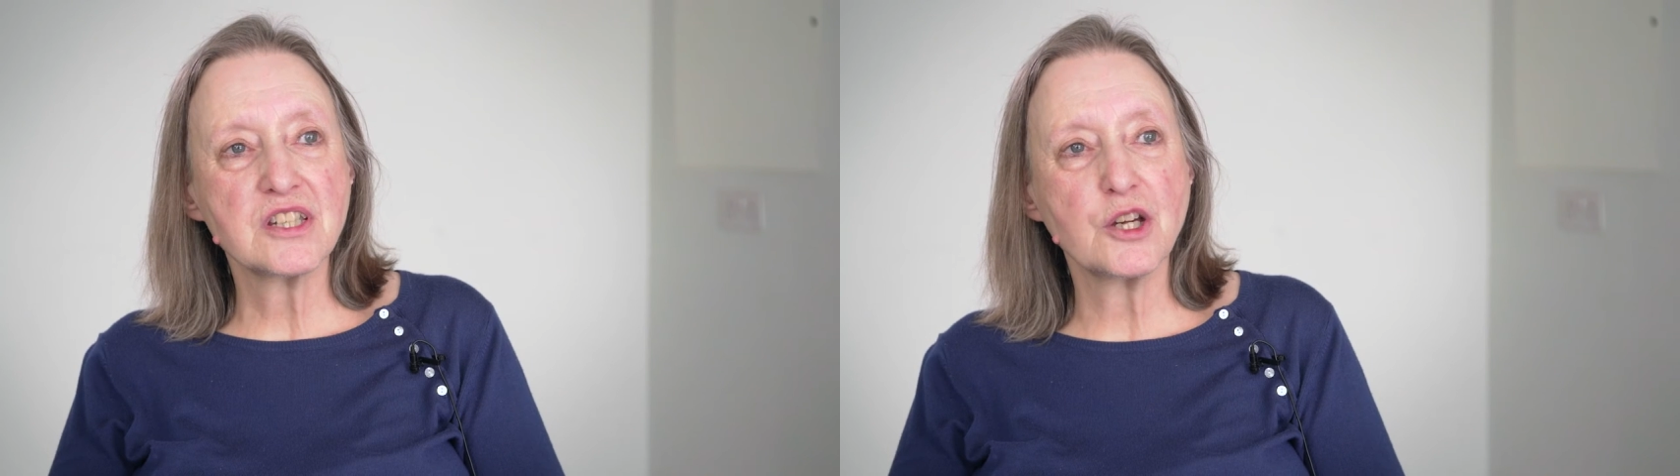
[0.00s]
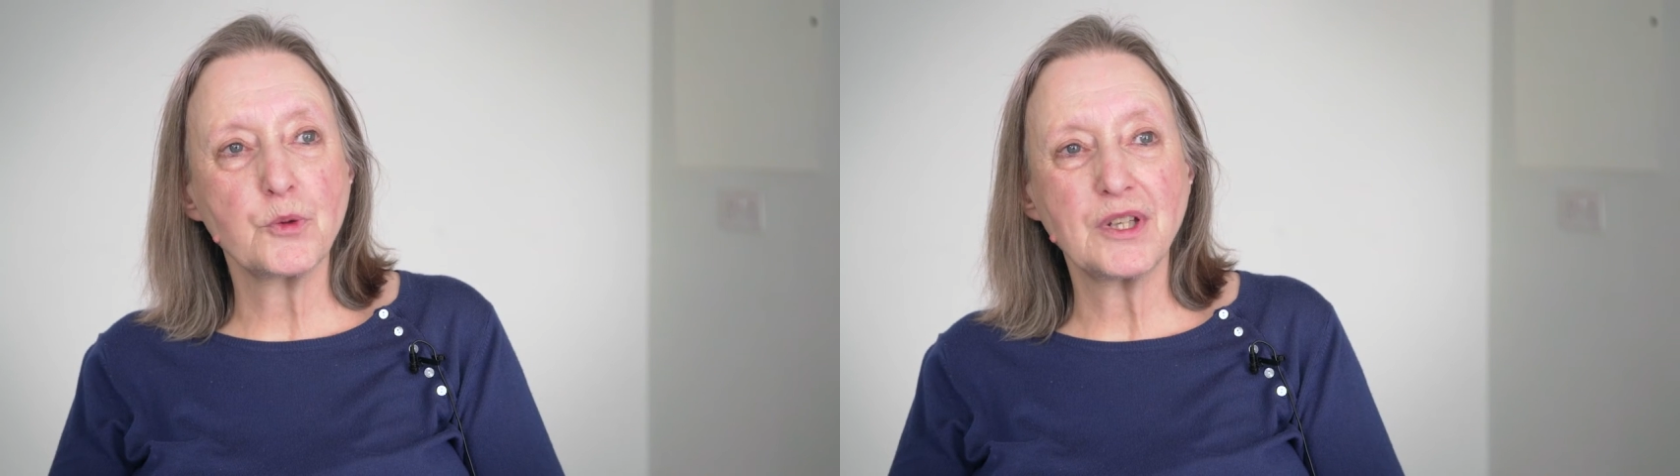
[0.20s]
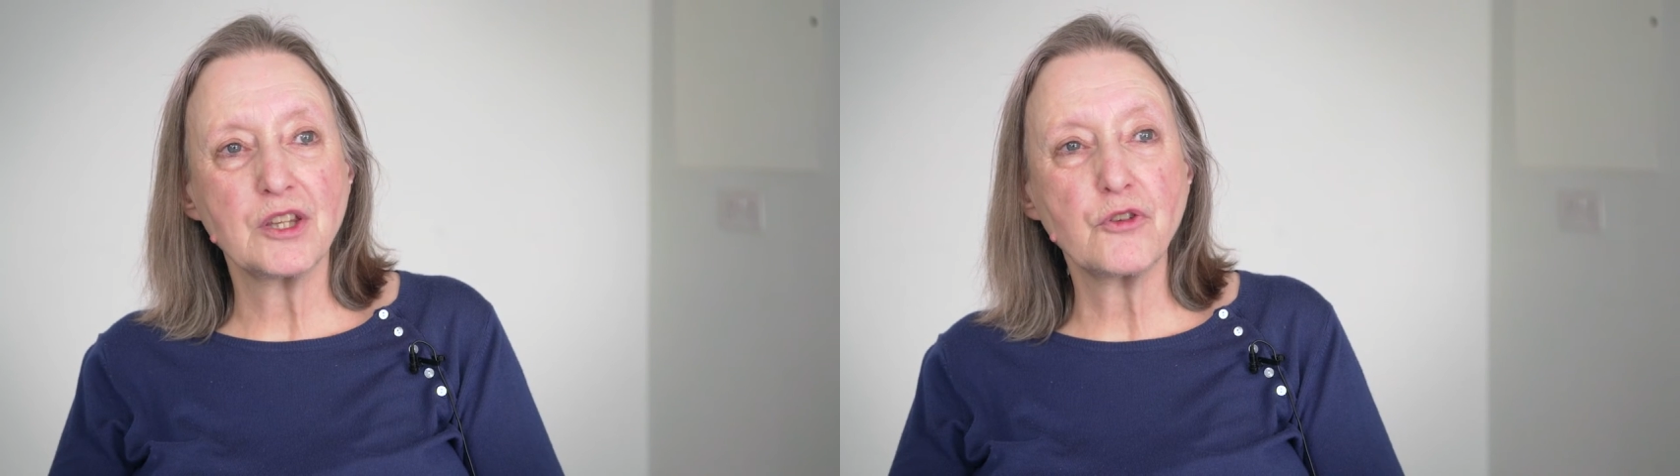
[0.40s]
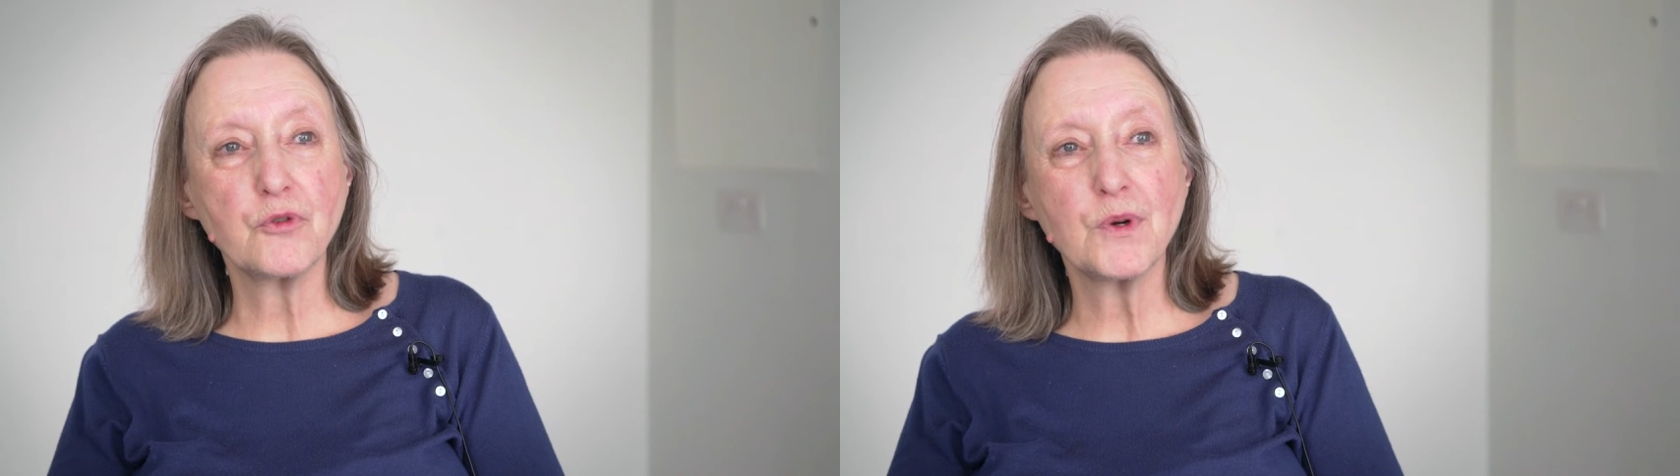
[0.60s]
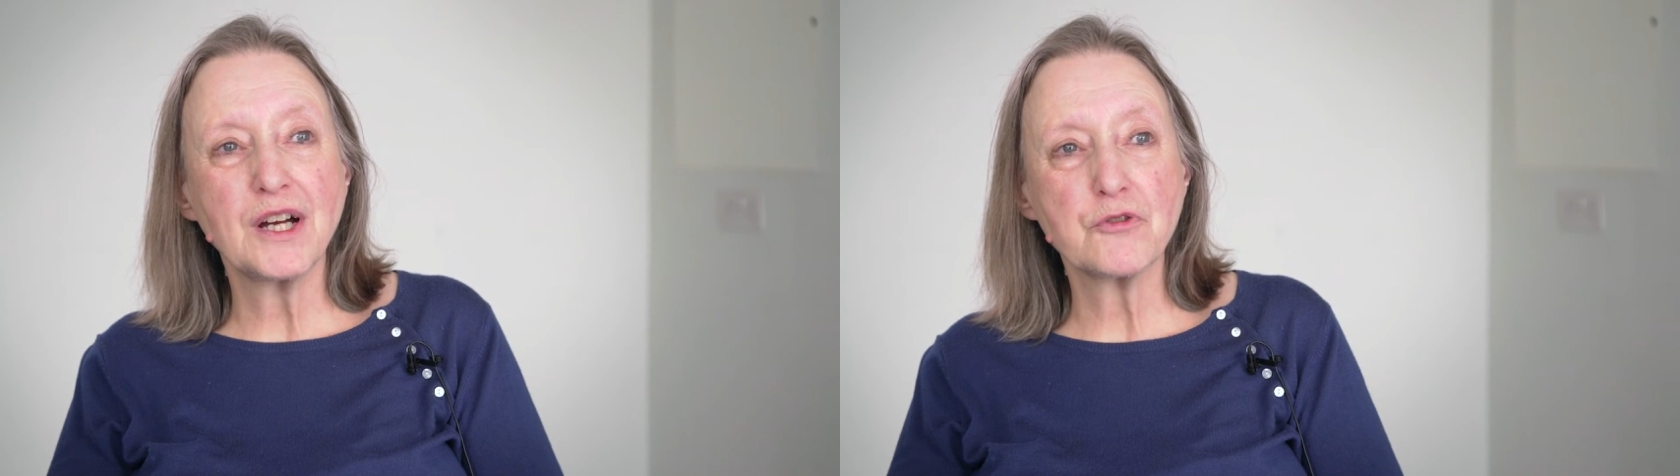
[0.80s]
going
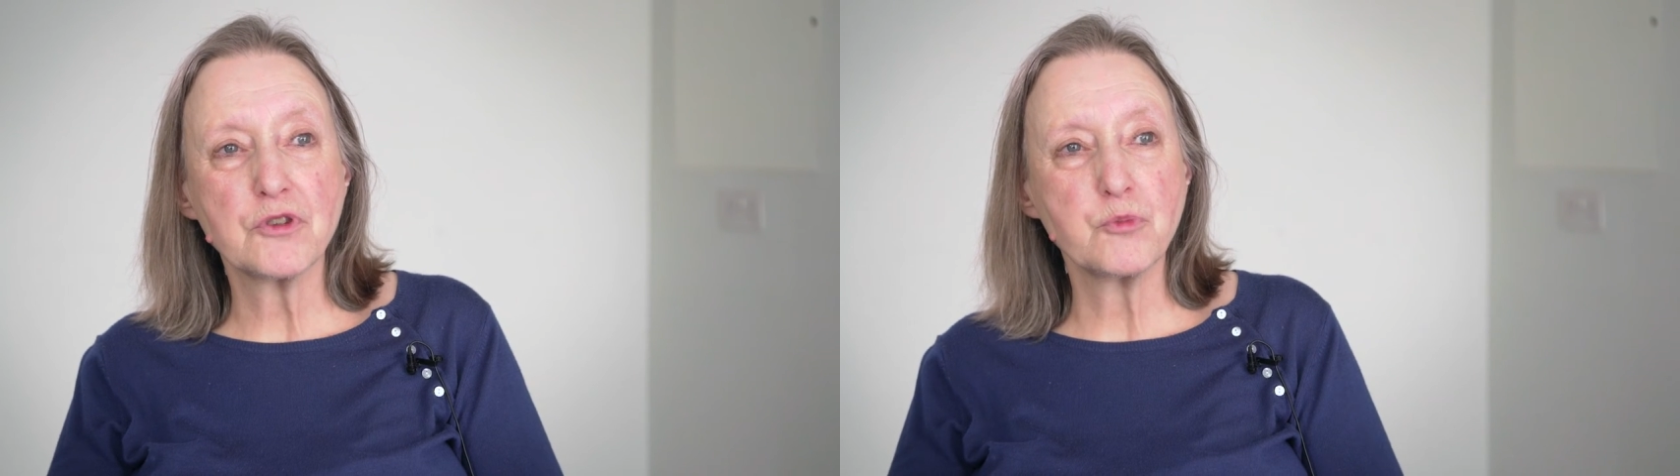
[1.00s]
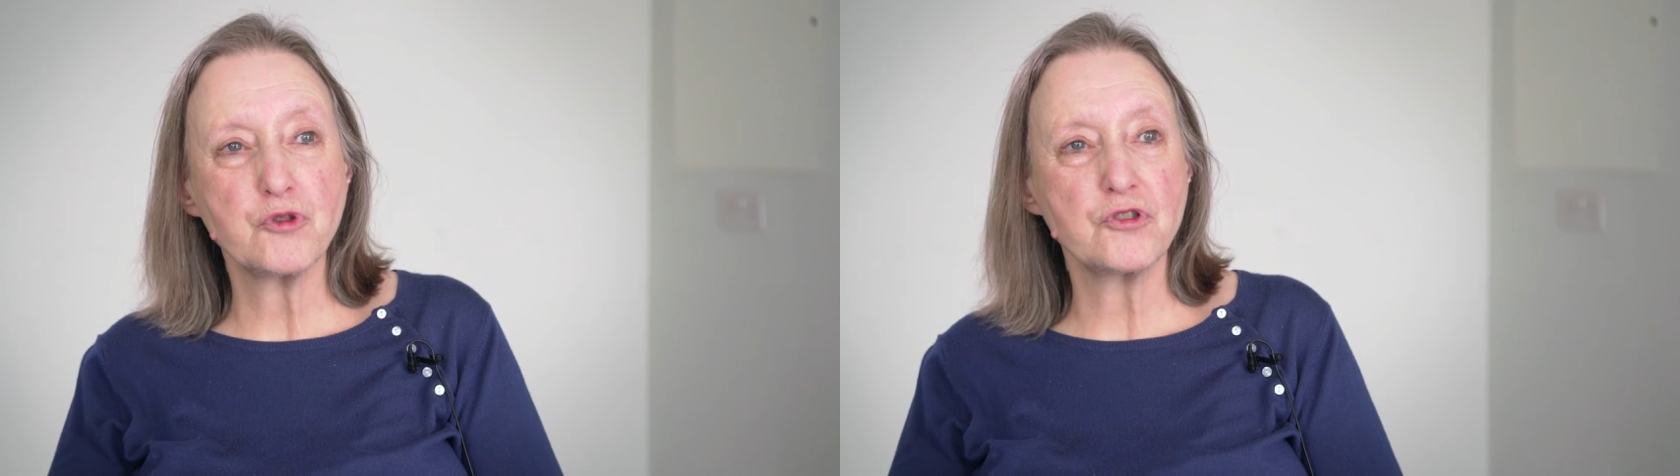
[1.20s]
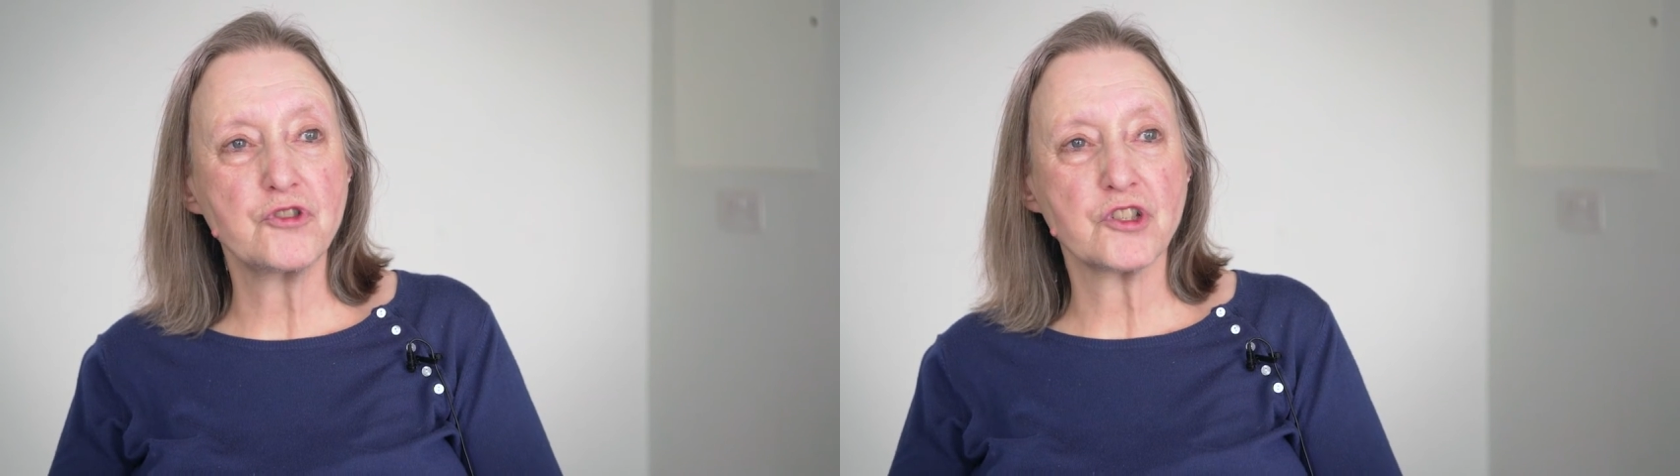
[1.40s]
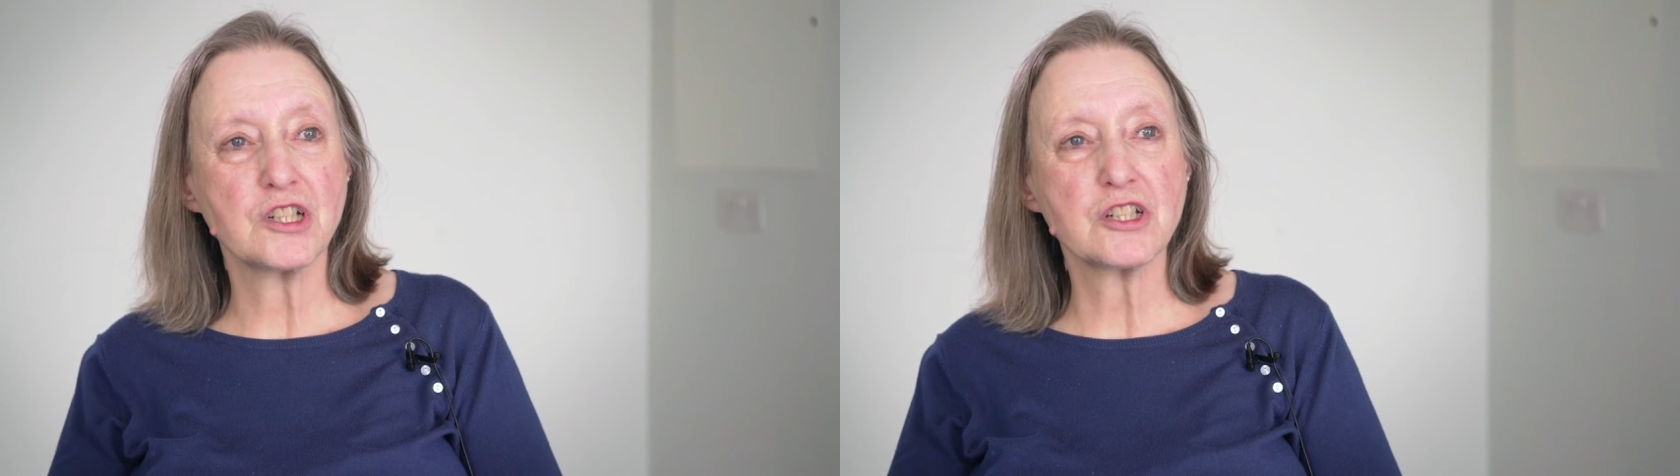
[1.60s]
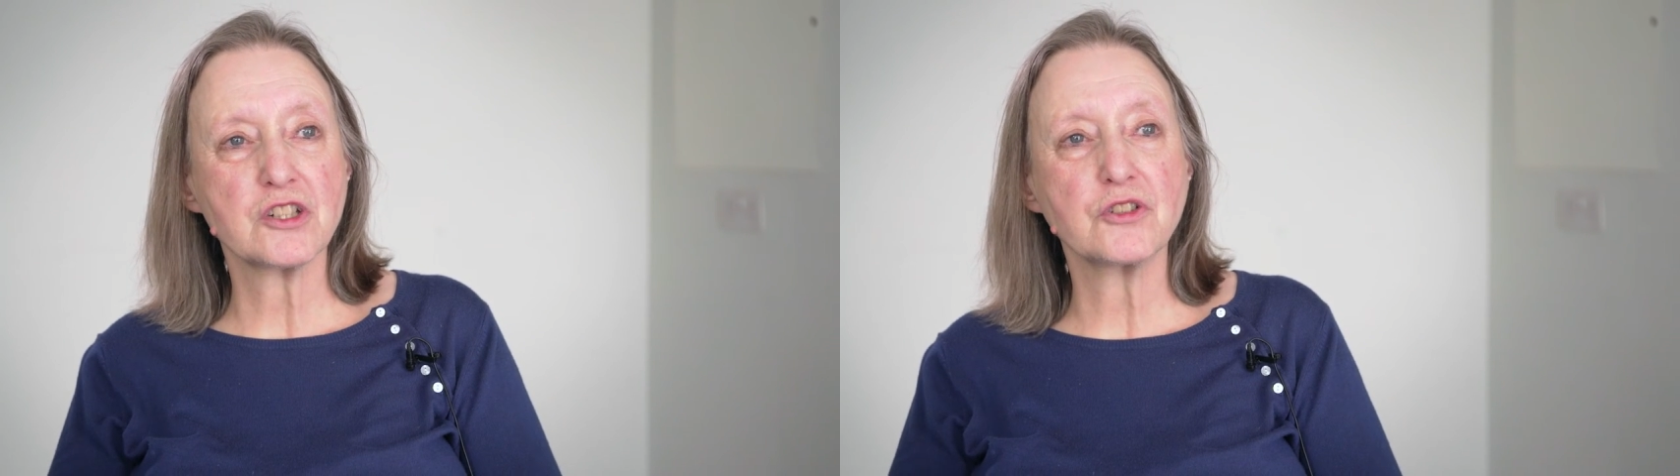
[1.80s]
throughout the
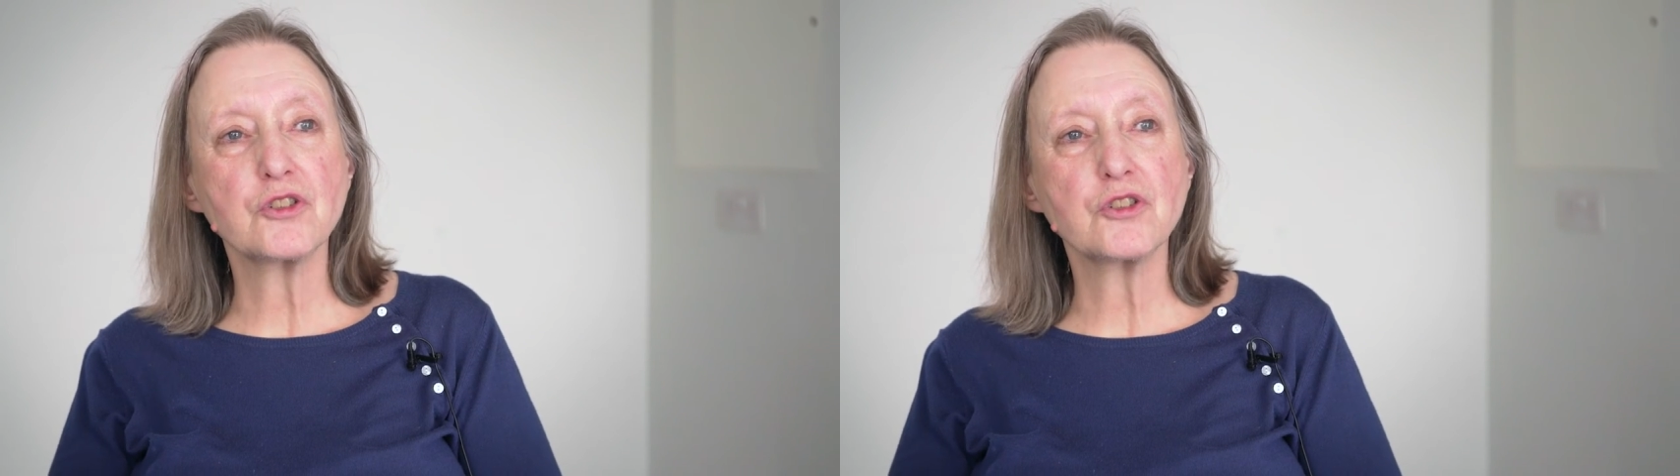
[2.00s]
project,